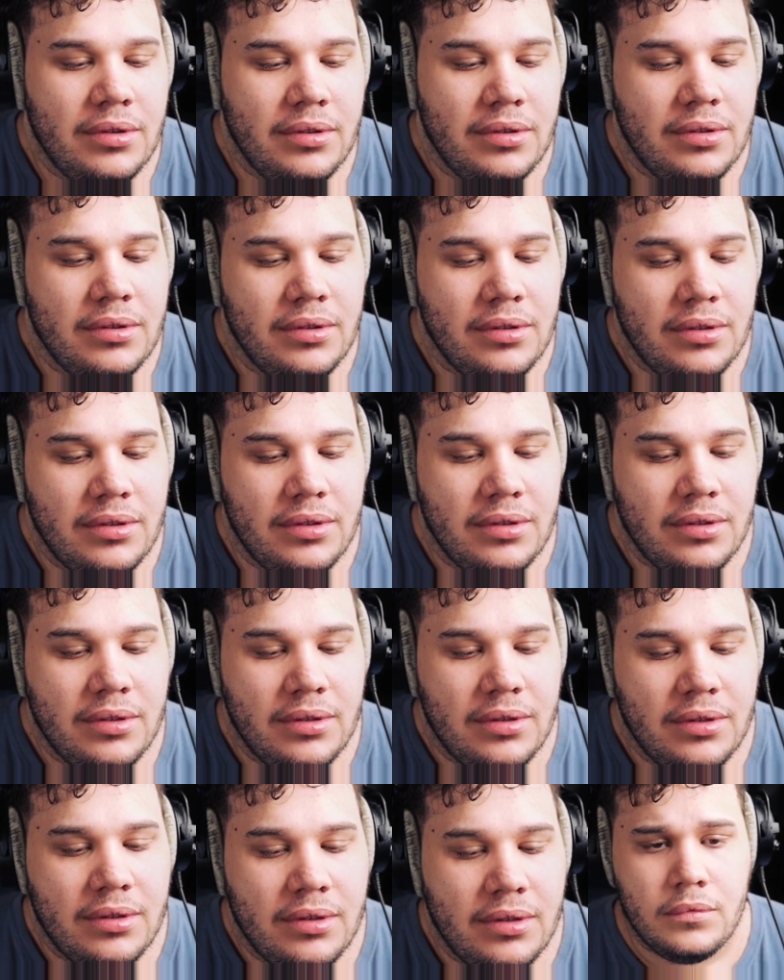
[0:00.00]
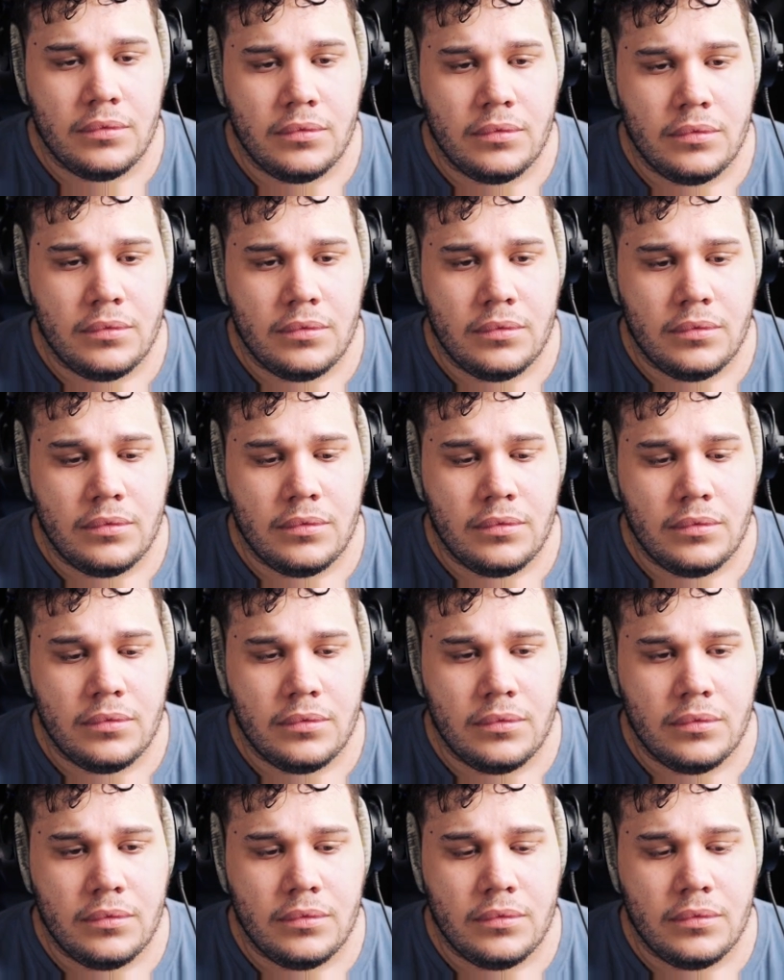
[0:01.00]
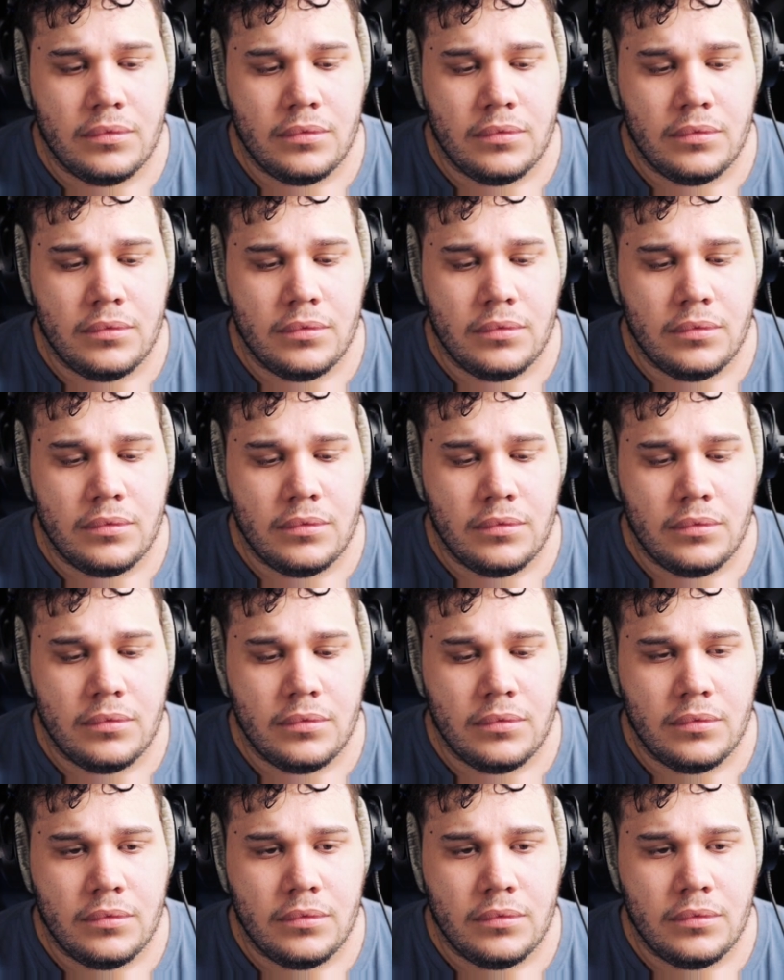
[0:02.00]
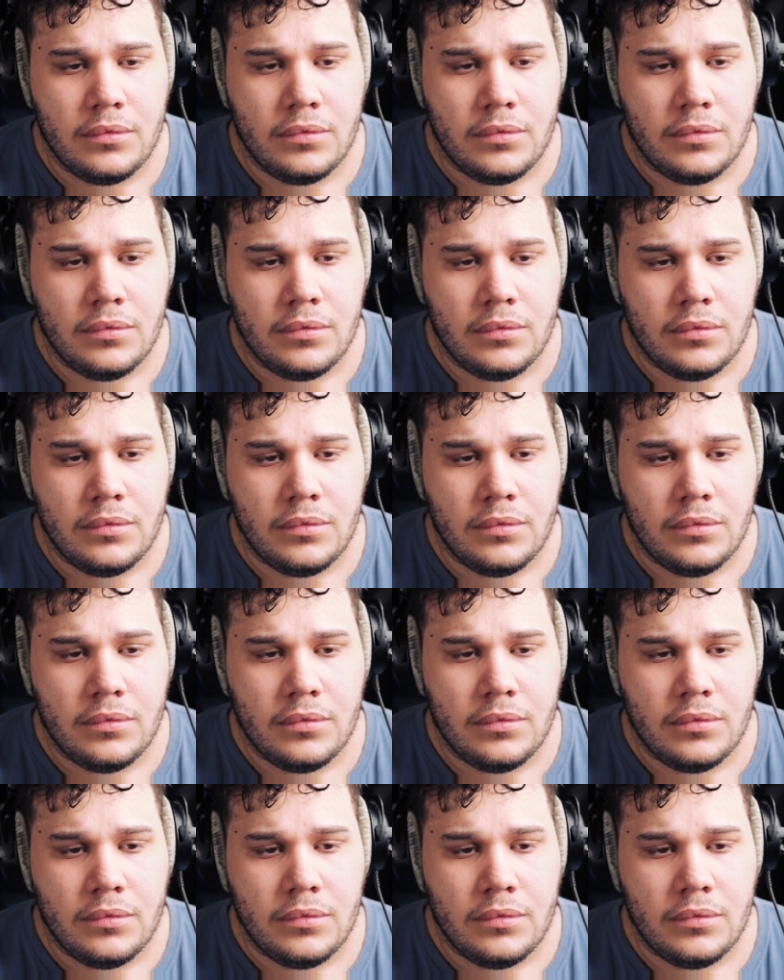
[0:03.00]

No one is speaking in this clip.